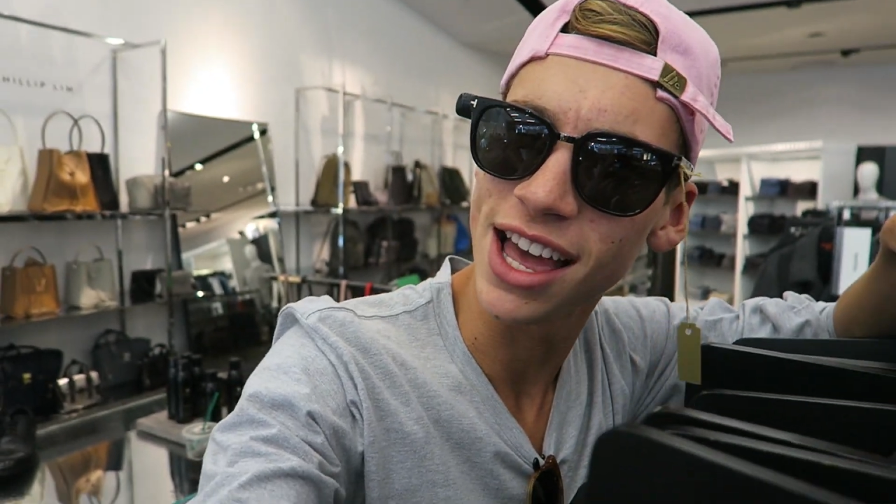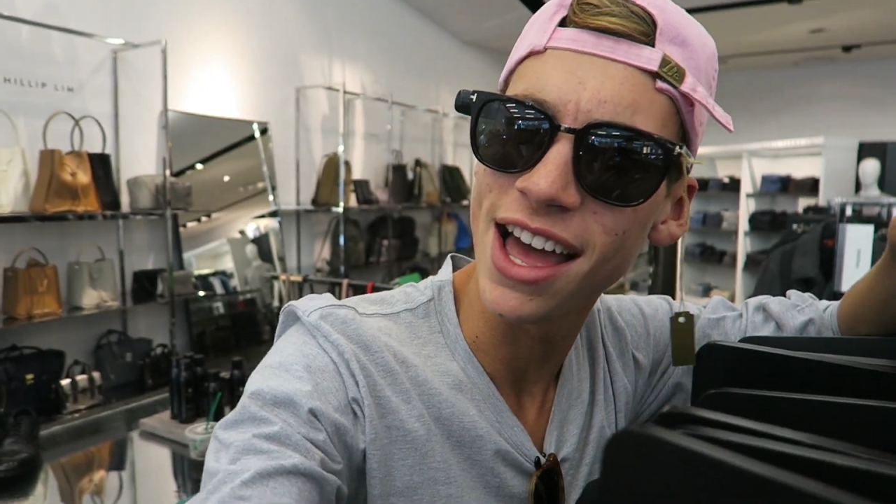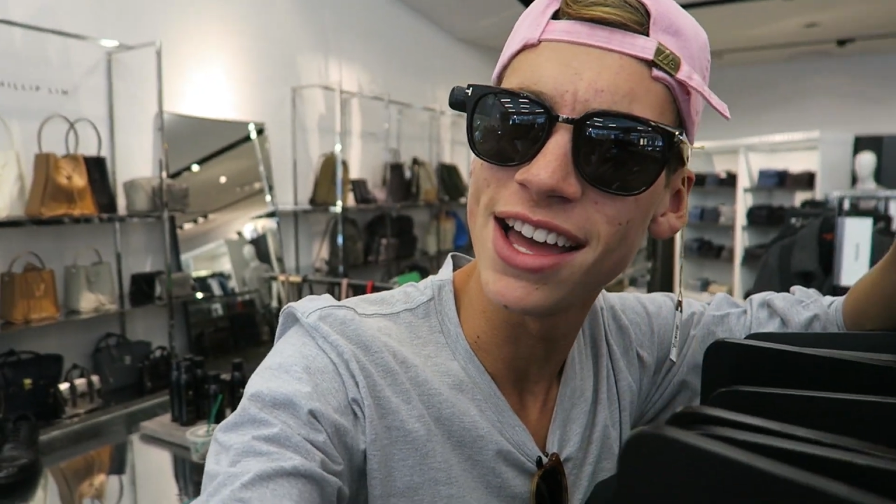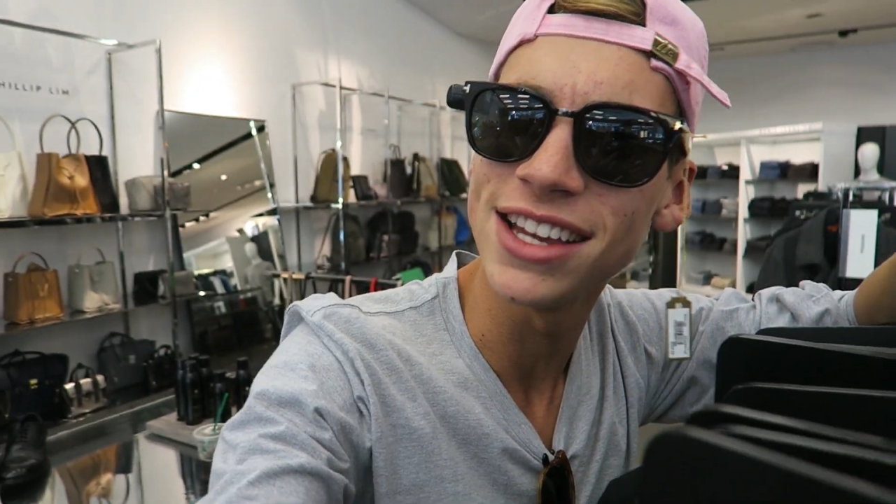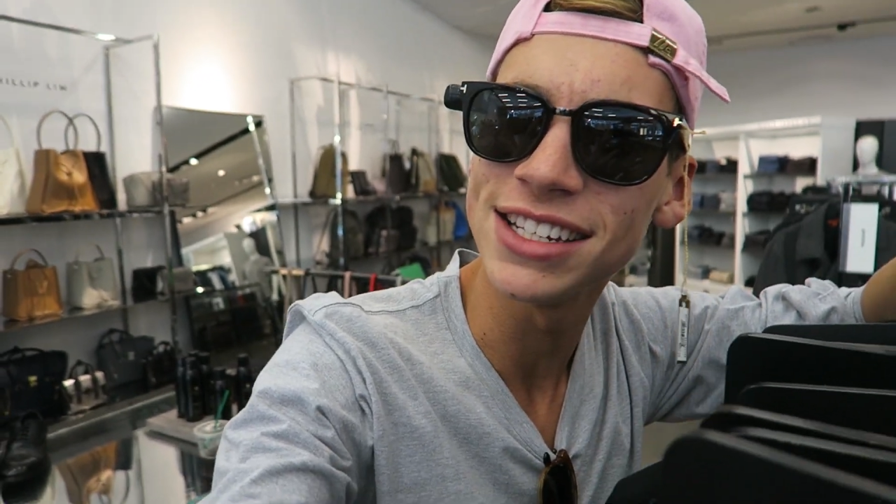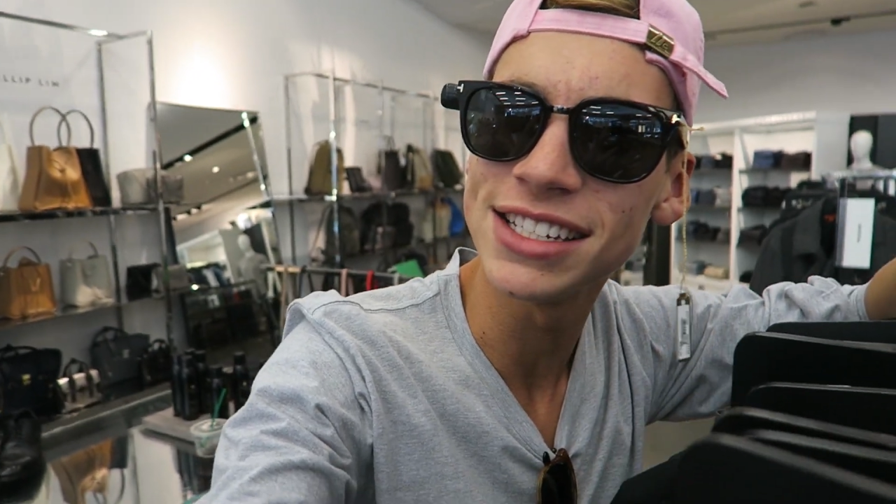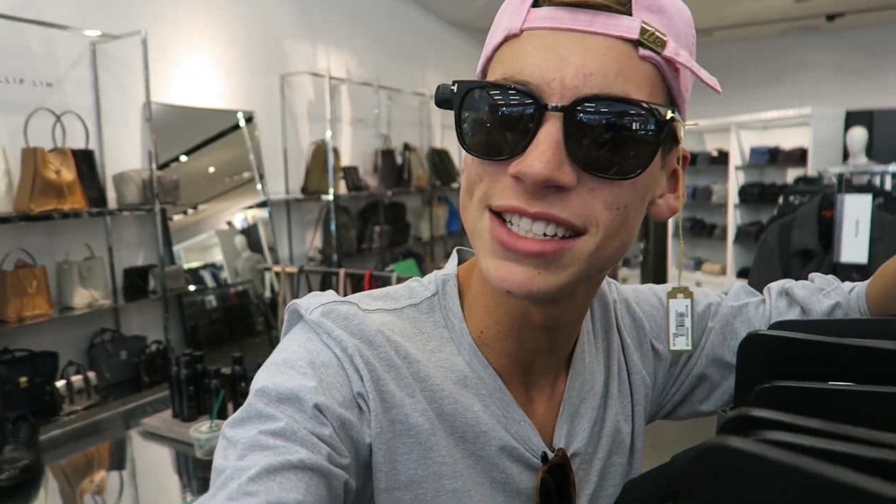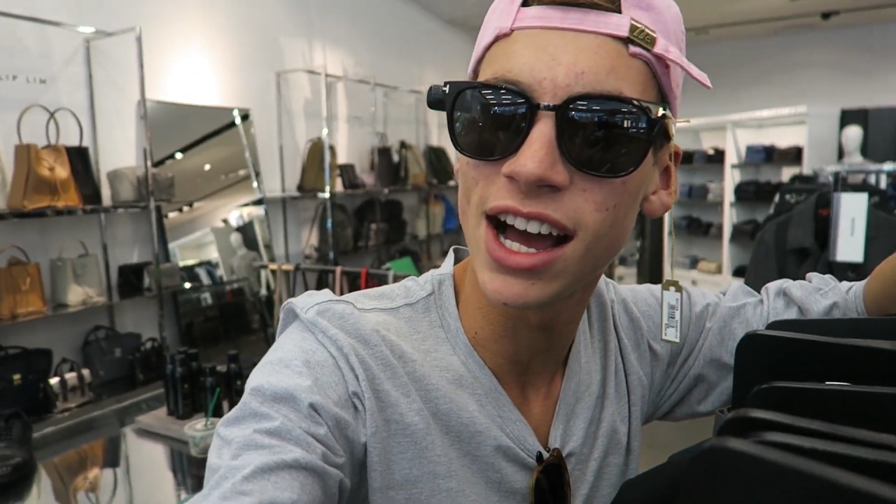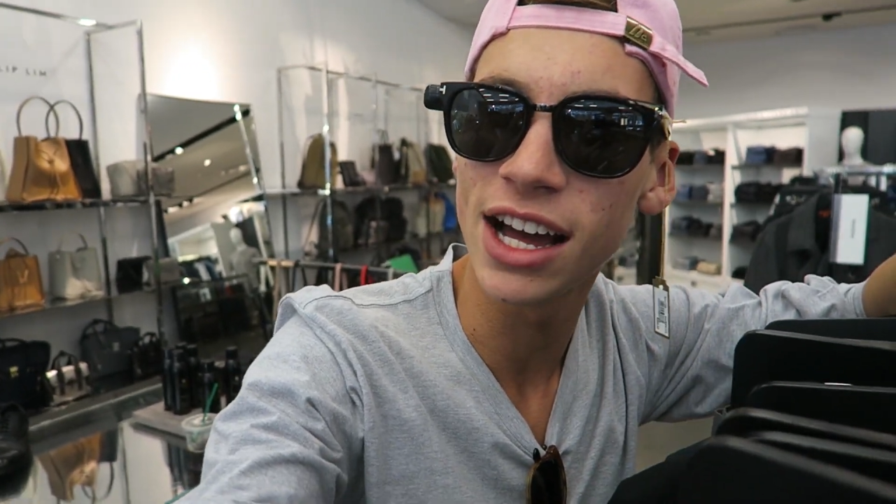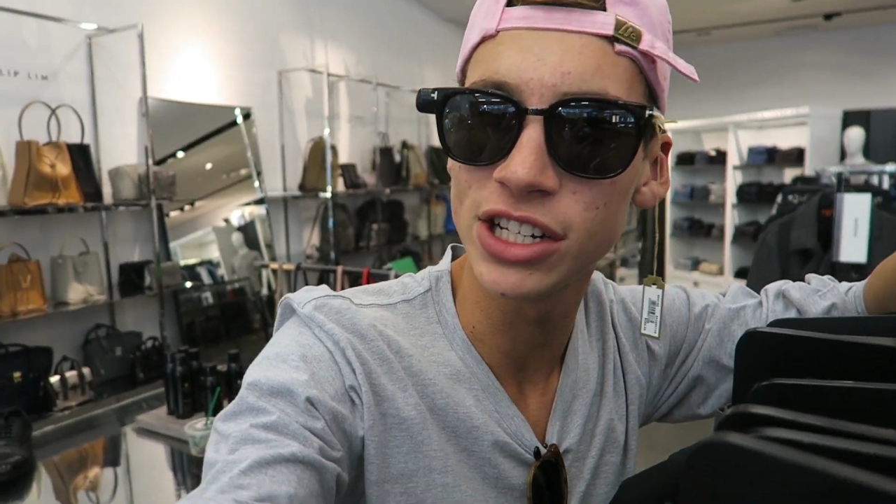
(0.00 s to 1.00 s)
and
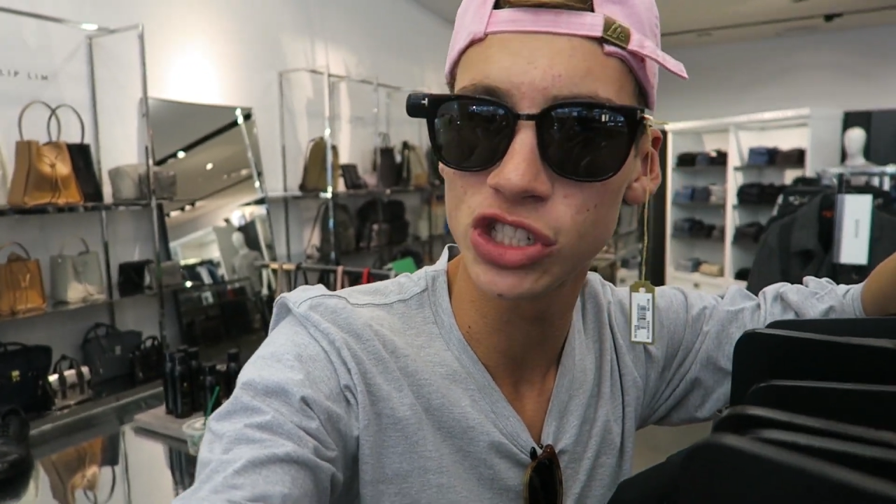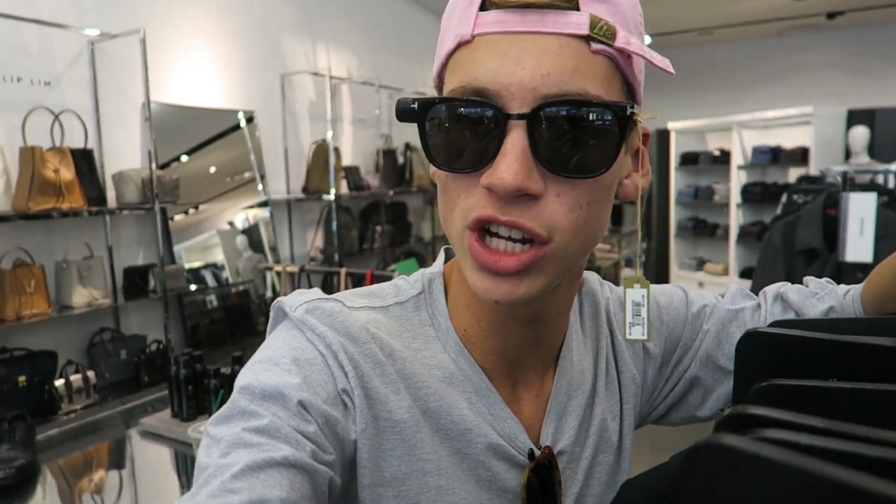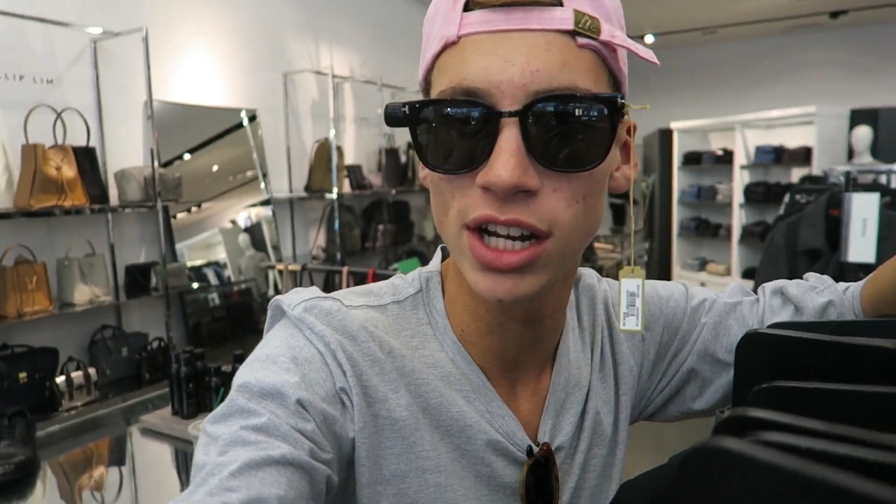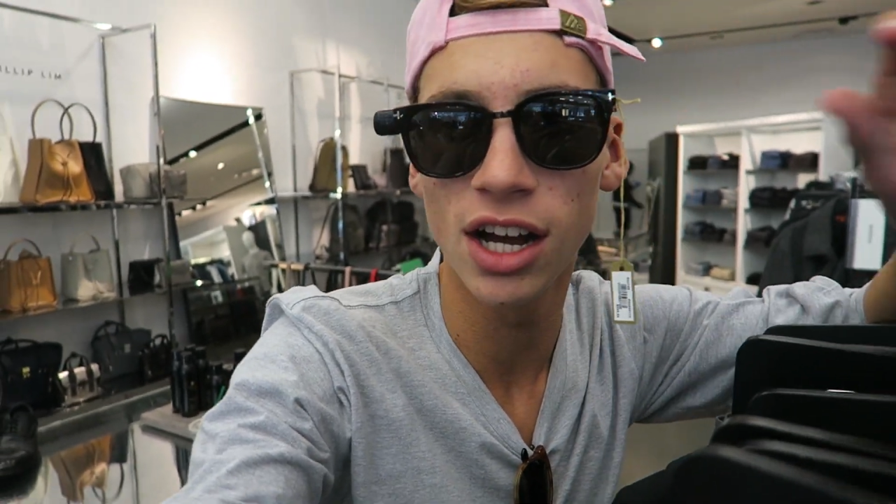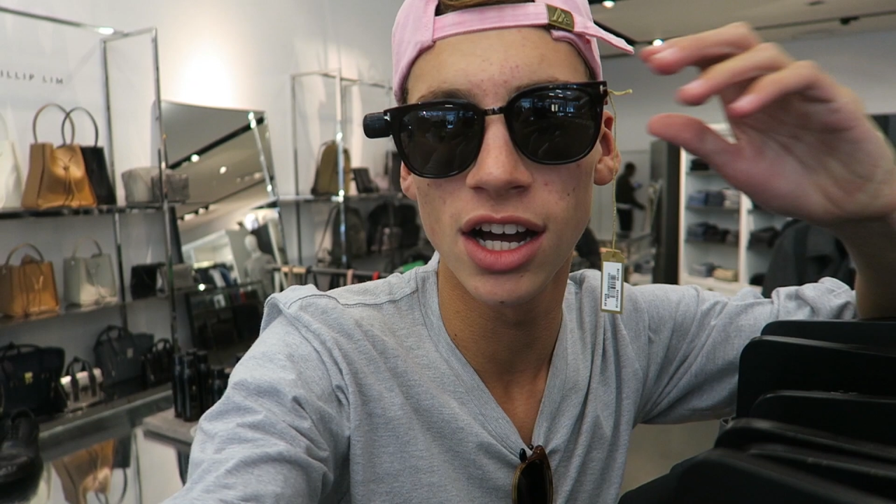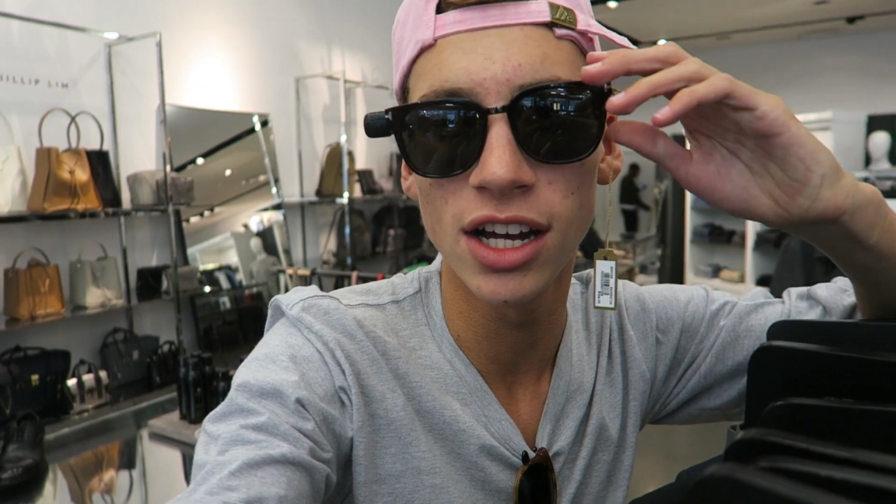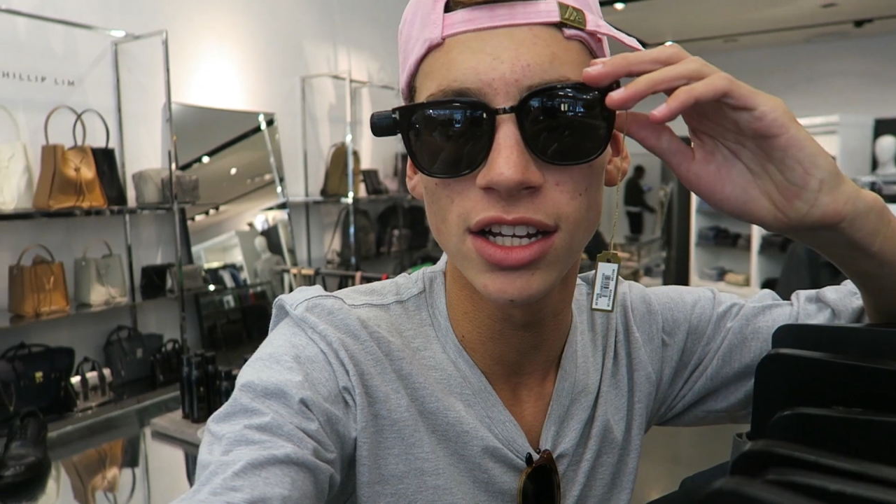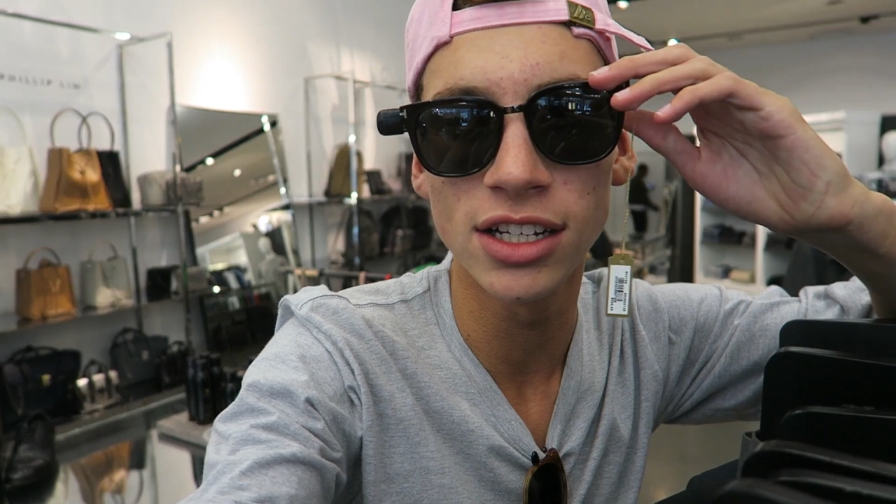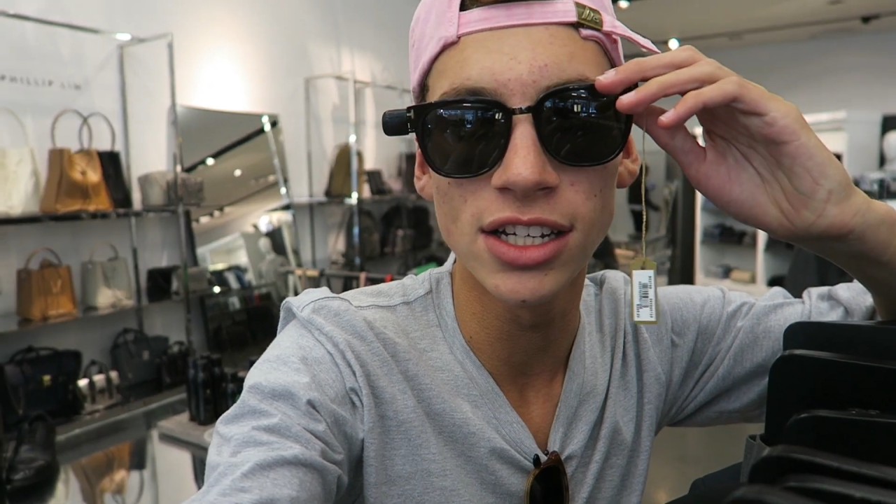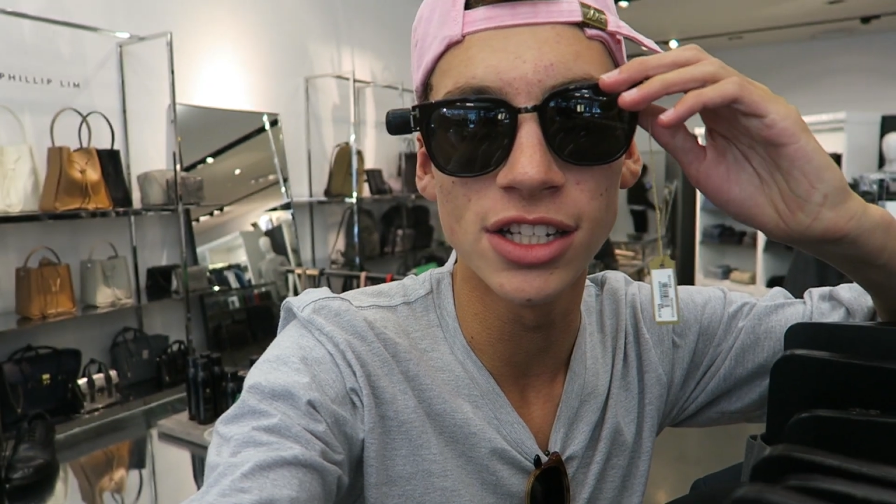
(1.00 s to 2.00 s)
I just tried on